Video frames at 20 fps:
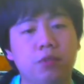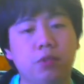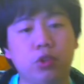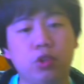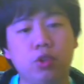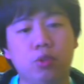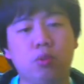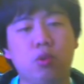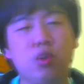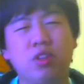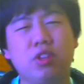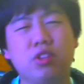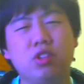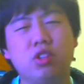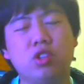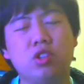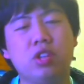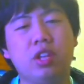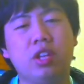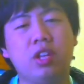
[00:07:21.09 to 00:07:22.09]
Furthermore, there's
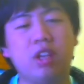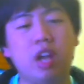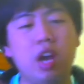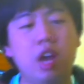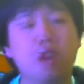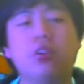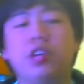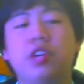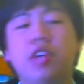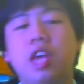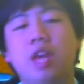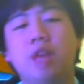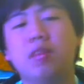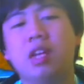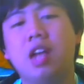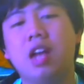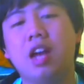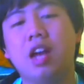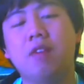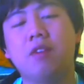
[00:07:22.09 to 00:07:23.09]
also like other games
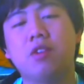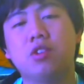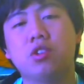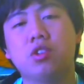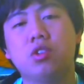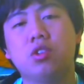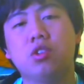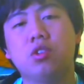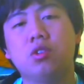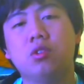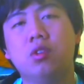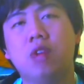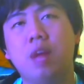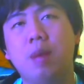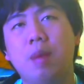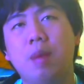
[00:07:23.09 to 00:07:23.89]
that I'm also